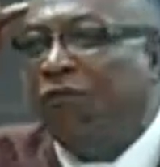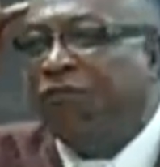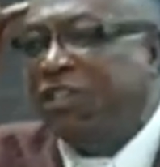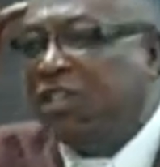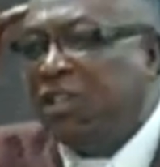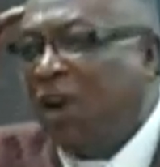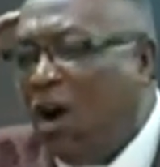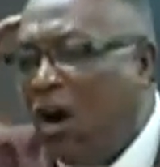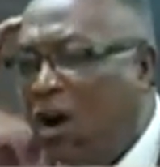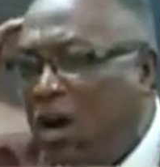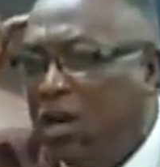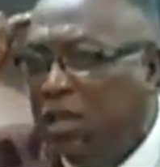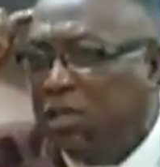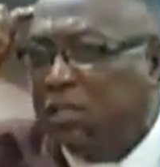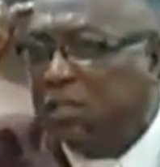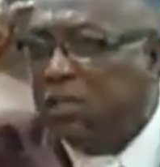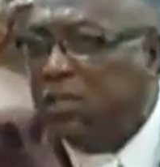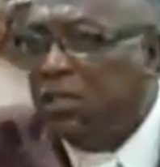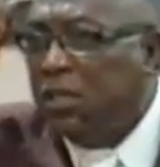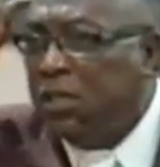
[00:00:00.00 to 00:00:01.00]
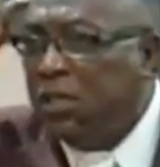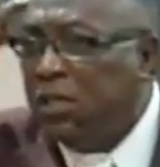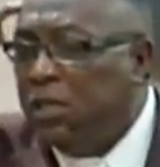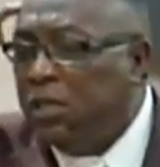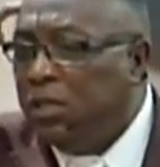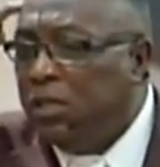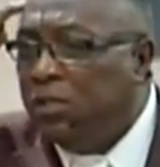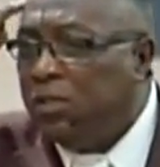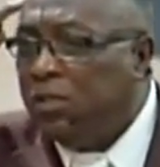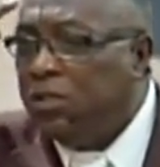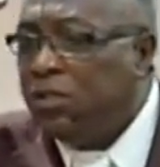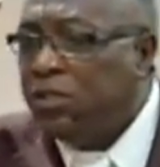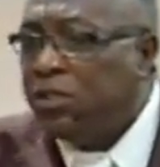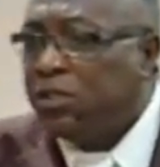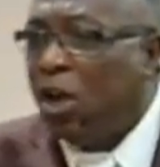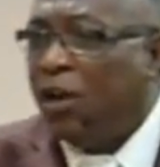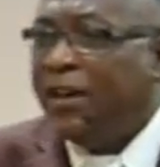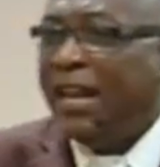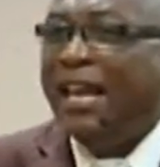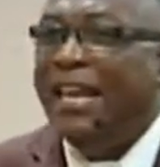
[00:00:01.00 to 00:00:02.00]
of God
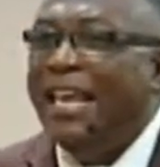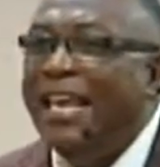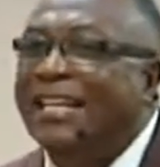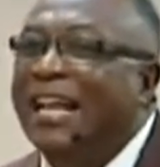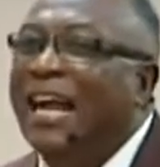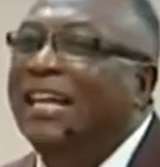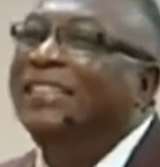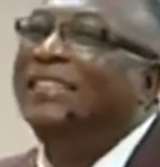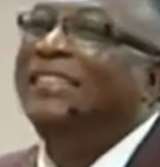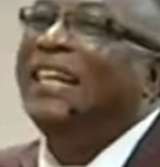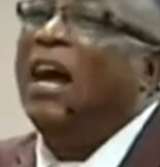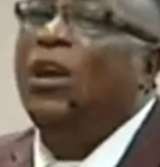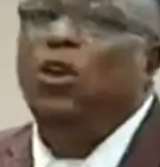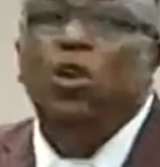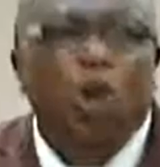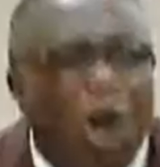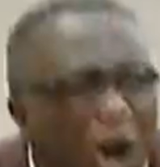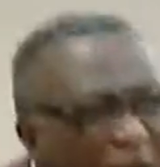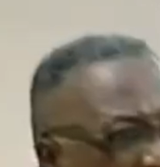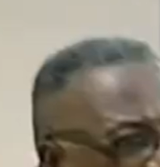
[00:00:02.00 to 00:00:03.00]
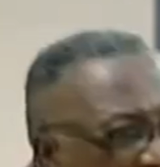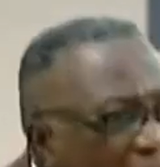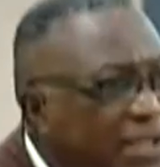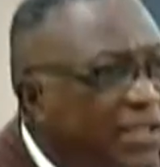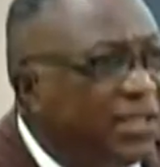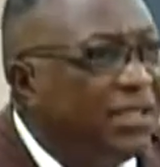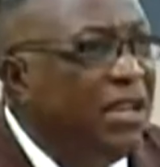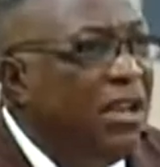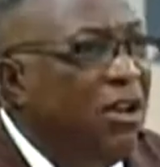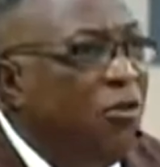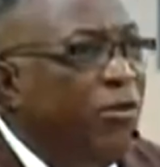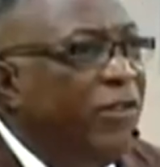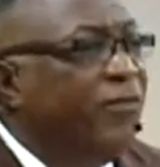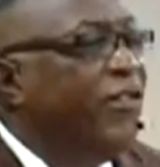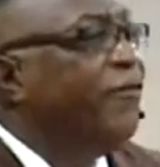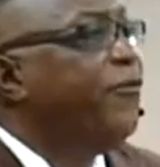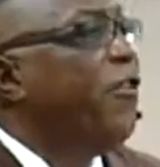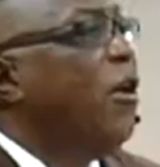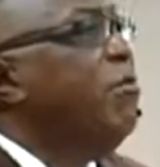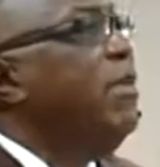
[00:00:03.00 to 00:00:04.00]
so that he can download us with
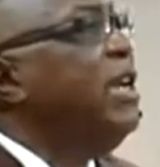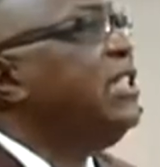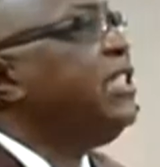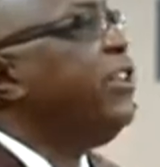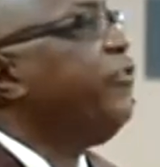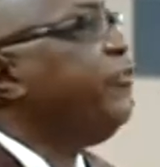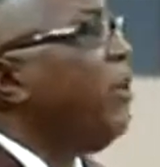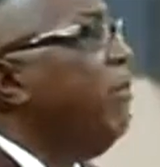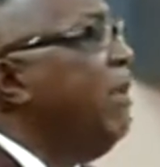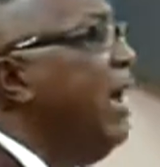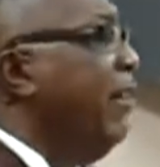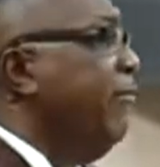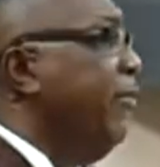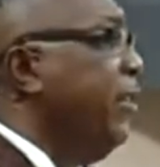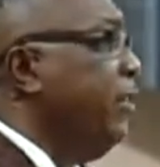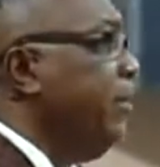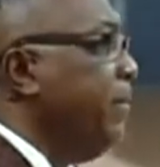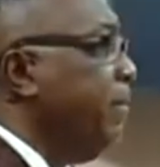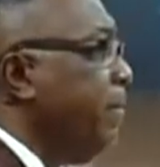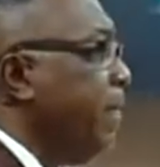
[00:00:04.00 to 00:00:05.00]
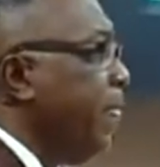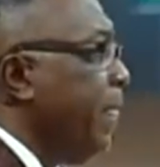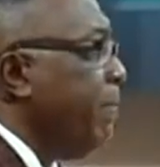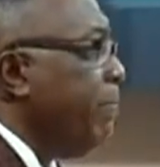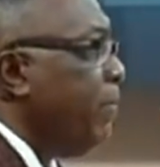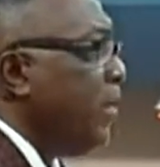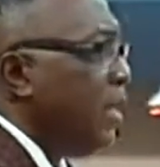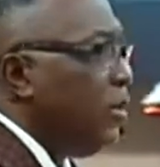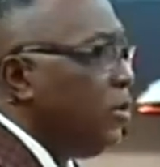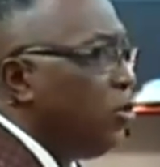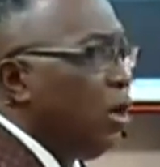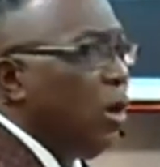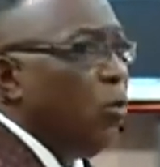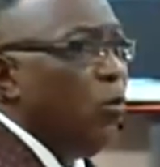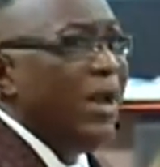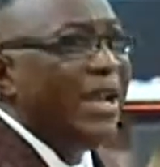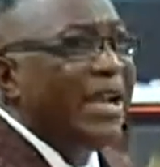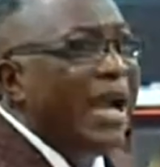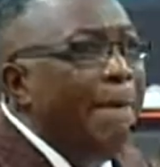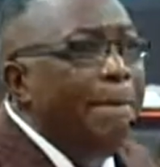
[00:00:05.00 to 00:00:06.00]
information from heaven so that
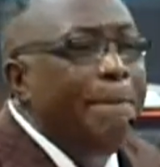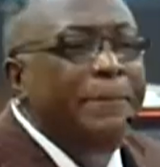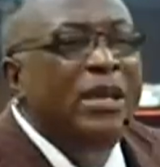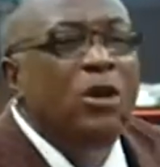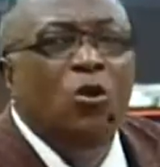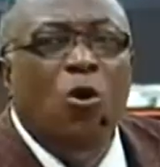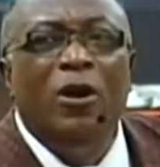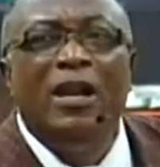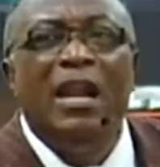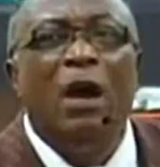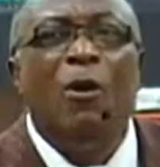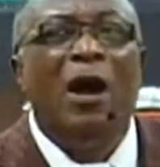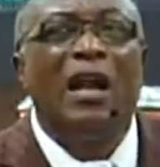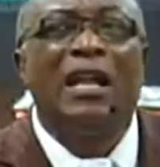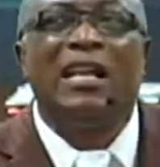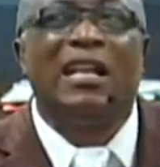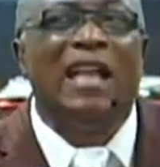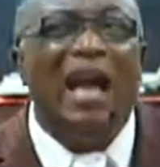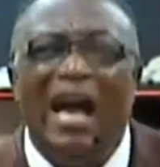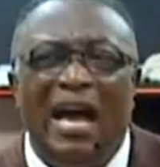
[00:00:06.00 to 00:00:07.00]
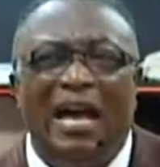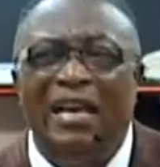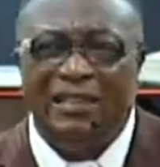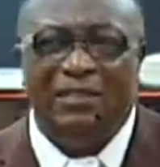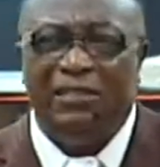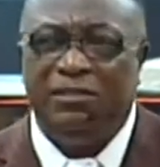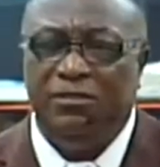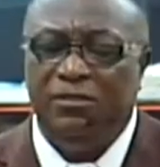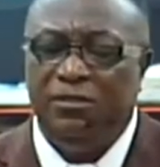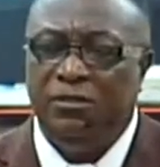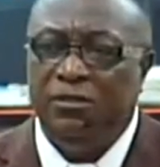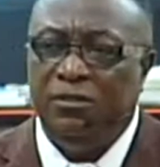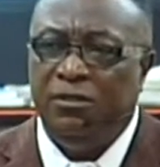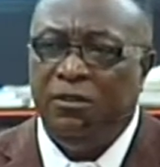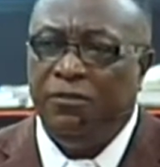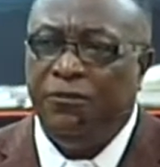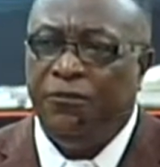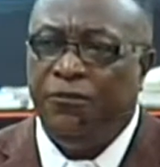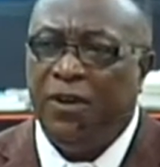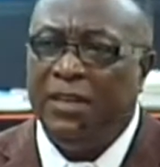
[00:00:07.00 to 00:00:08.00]
we can be on our guard.
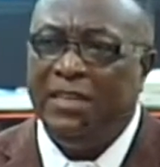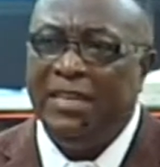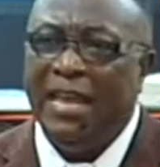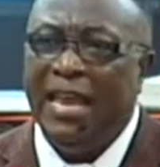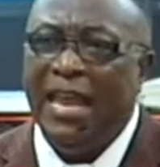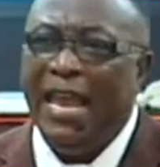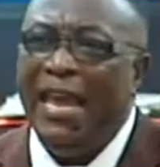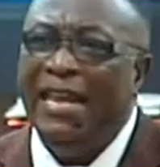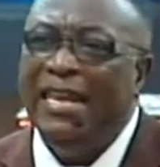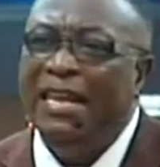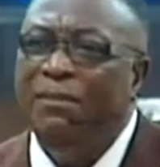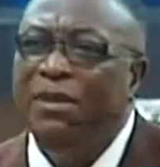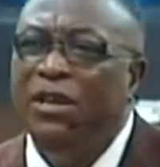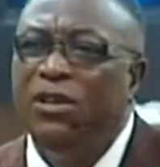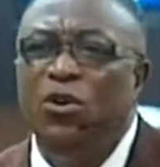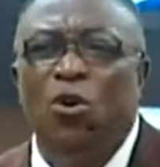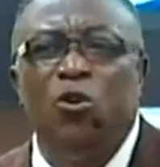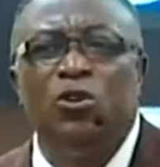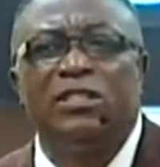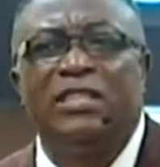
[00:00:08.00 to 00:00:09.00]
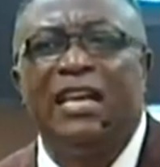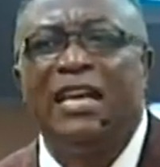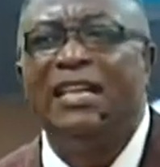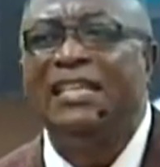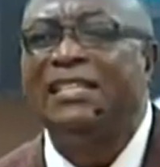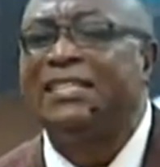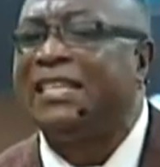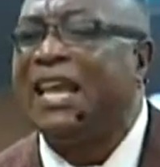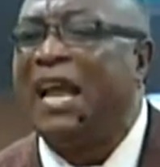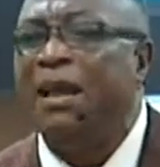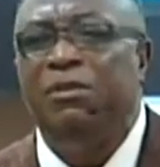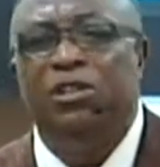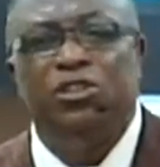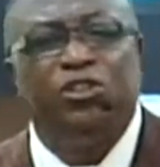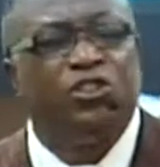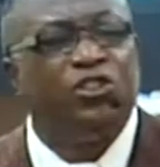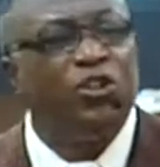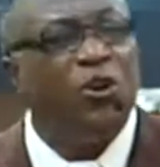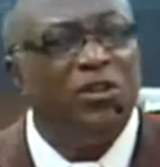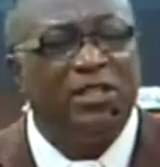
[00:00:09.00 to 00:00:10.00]
For the enemy knows that his time is
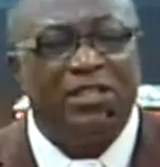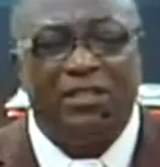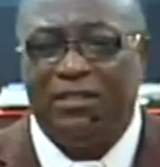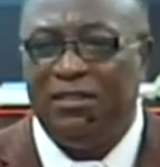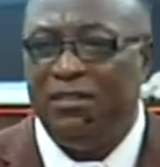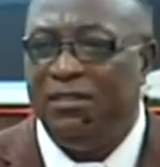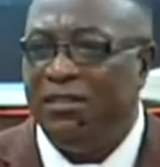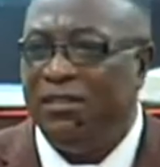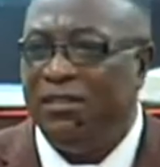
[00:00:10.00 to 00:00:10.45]
short.